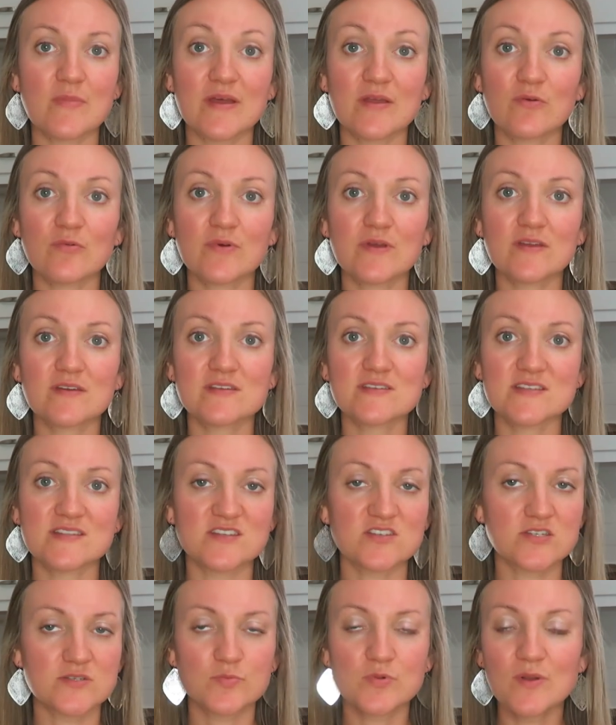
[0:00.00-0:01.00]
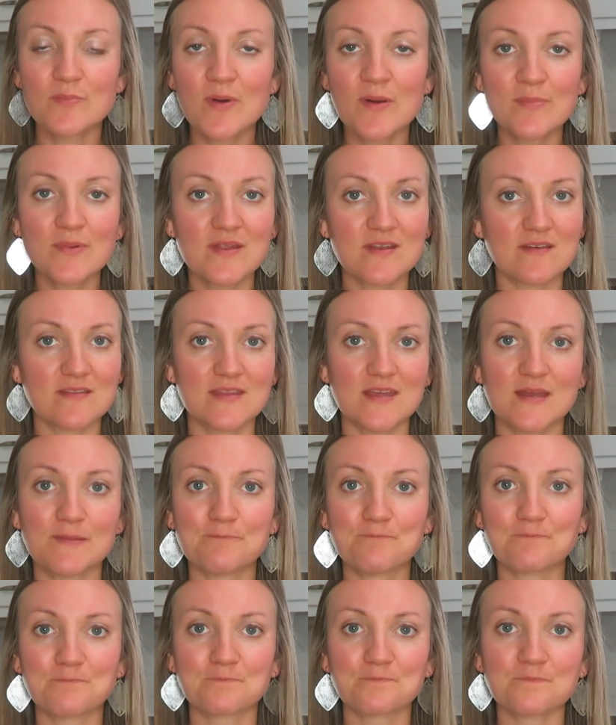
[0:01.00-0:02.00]
my oils and then just put a pumpkin on the
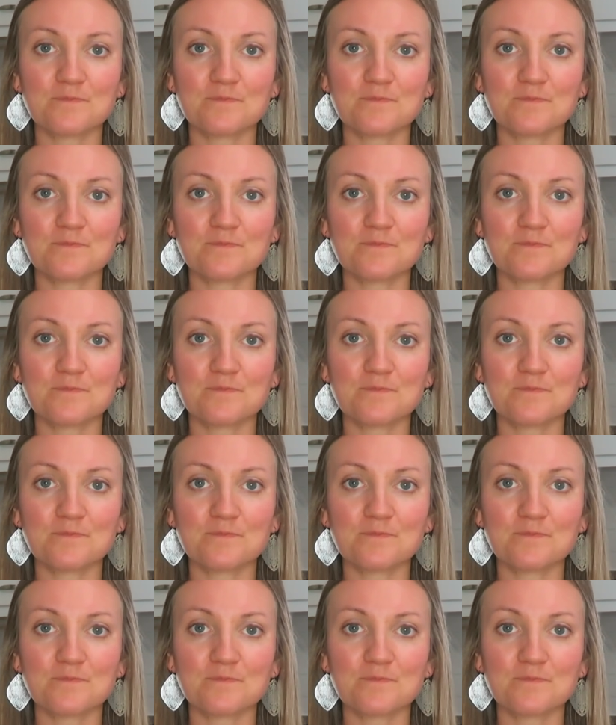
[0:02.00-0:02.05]
end.